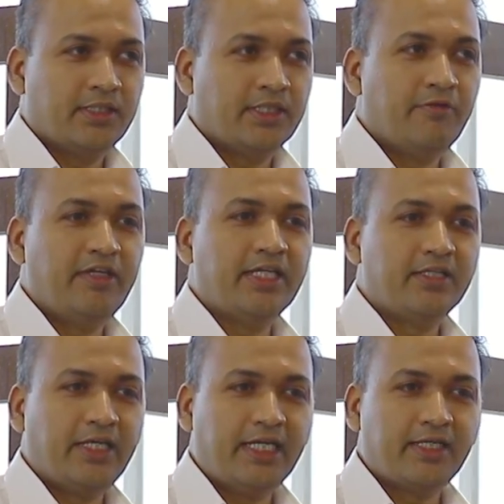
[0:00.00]

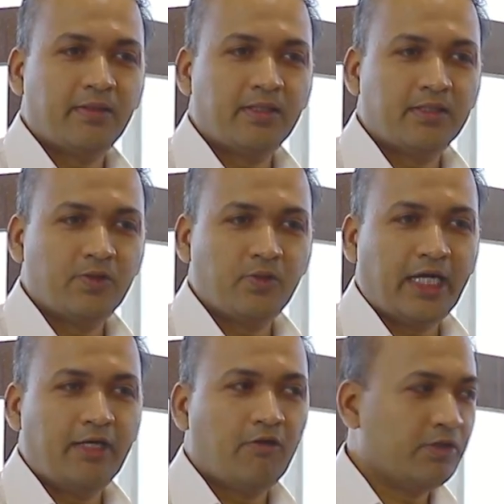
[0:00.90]
giving that
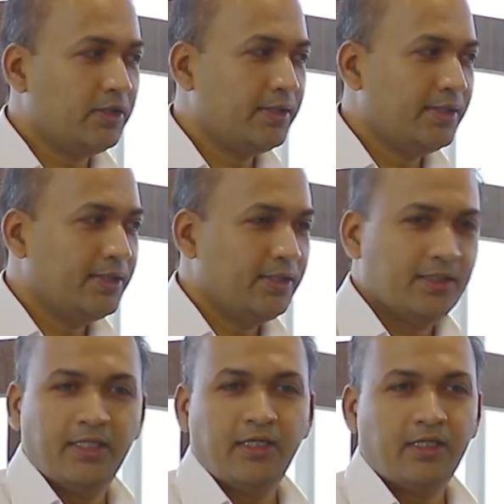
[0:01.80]
kind of
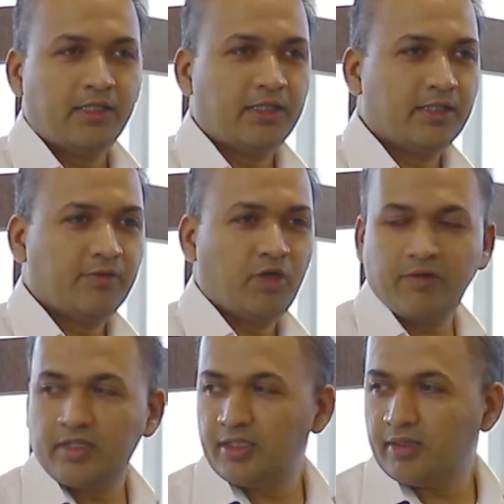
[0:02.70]
a
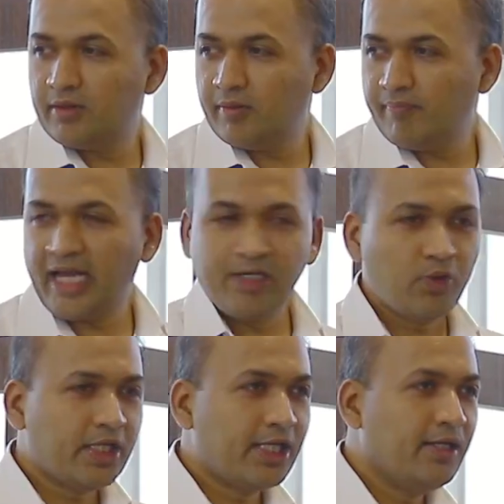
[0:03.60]
whatever the
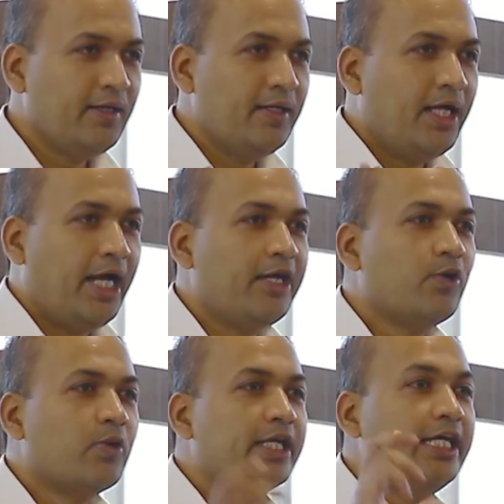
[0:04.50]
manual
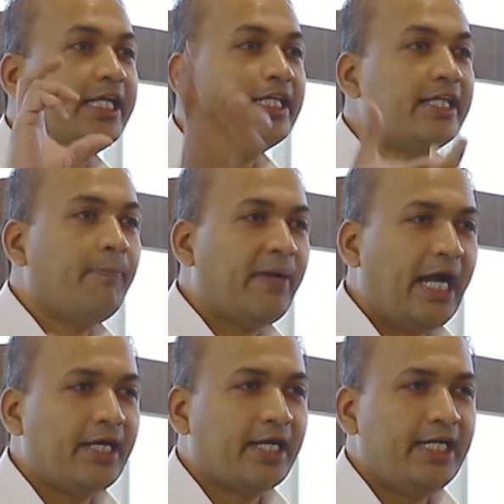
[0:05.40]
and creating their
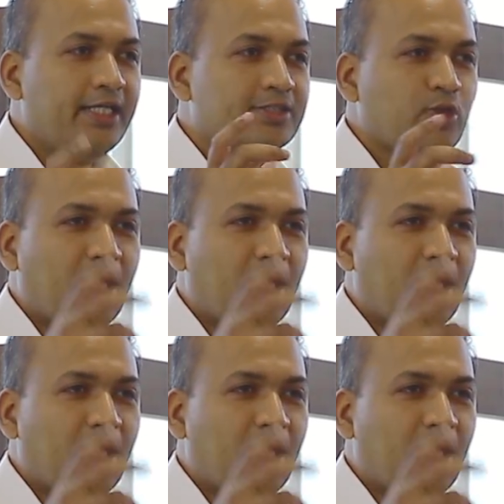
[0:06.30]
brand, right?